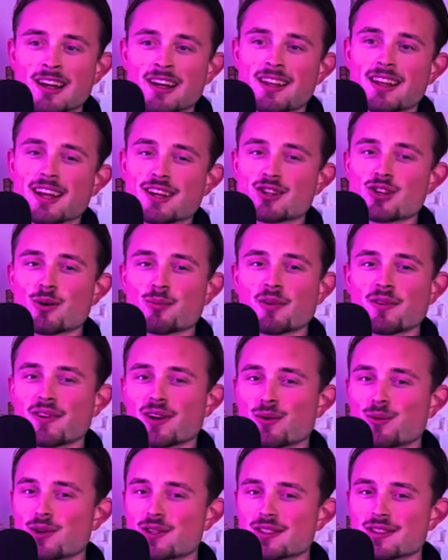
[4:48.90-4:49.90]
Like
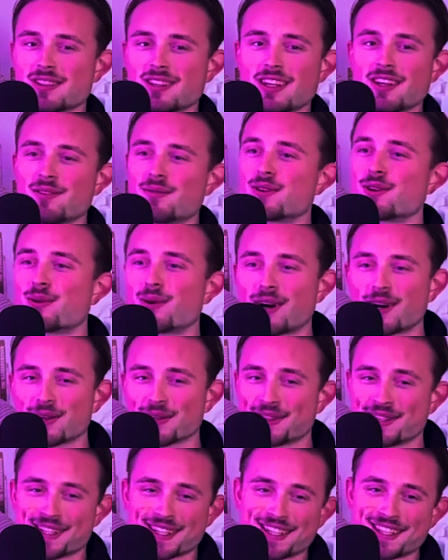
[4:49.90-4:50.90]
Shopify wasn't even
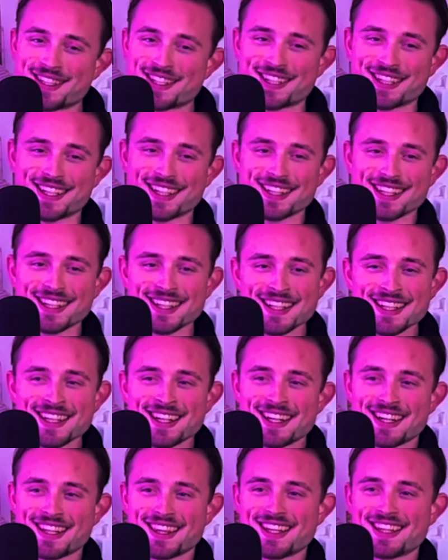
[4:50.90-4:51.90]
around and shit.
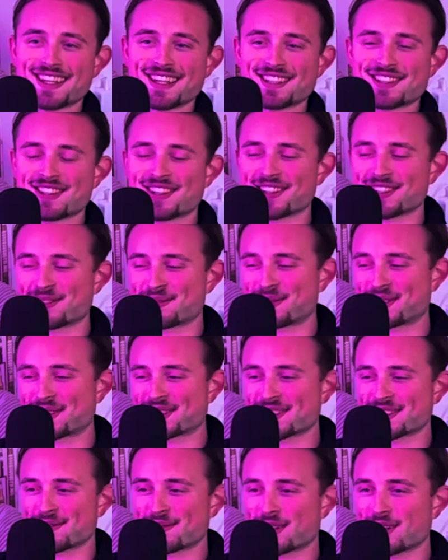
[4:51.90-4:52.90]
And then they talk about
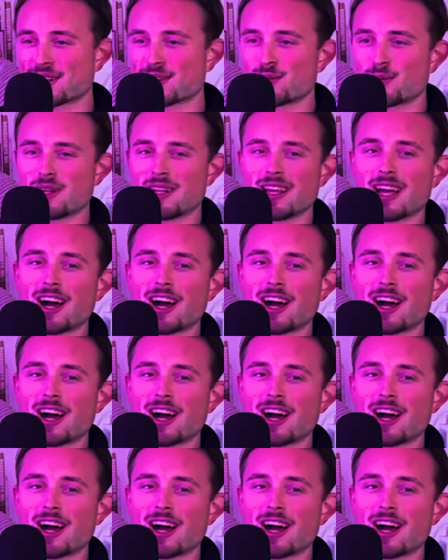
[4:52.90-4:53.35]
some like really